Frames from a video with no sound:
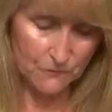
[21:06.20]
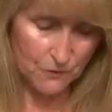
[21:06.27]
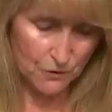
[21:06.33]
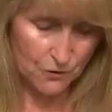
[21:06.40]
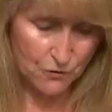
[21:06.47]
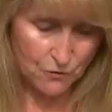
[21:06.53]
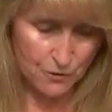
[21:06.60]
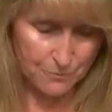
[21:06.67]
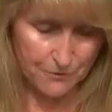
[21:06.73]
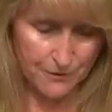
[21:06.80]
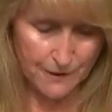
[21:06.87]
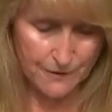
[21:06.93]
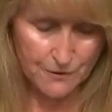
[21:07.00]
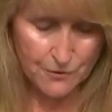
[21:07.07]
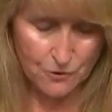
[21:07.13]

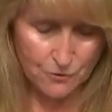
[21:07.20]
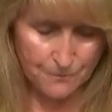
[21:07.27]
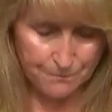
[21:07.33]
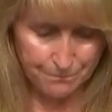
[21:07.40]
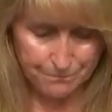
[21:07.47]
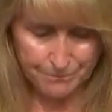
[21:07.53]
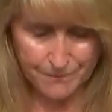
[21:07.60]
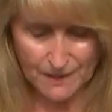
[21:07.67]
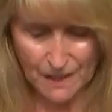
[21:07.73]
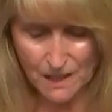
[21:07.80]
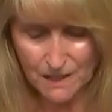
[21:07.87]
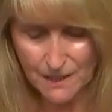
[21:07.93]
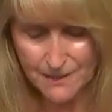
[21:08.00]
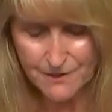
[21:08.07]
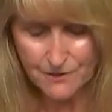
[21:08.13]
strawberries. So
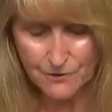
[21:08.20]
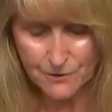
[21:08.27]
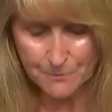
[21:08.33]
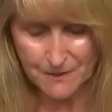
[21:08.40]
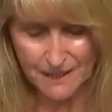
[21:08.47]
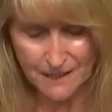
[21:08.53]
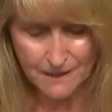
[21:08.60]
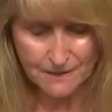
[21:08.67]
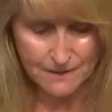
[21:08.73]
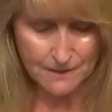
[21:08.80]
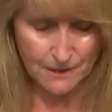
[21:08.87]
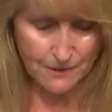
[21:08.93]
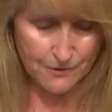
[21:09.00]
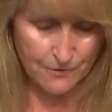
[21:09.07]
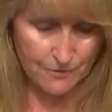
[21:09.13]
I like to use my egg
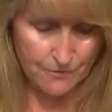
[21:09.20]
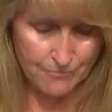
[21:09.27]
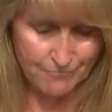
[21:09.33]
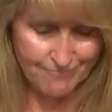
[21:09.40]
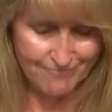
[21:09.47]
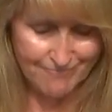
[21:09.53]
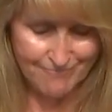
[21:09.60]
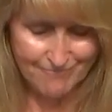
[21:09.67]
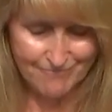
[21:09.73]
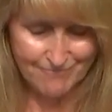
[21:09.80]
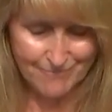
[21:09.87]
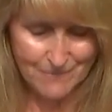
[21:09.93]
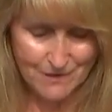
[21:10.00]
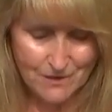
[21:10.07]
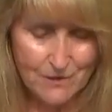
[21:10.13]
slicer
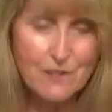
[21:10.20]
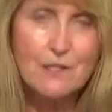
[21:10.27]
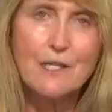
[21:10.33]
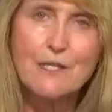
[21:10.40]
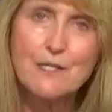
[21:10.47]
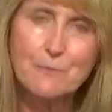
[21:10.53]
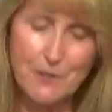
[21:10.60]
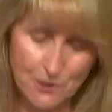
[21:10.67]
to slice my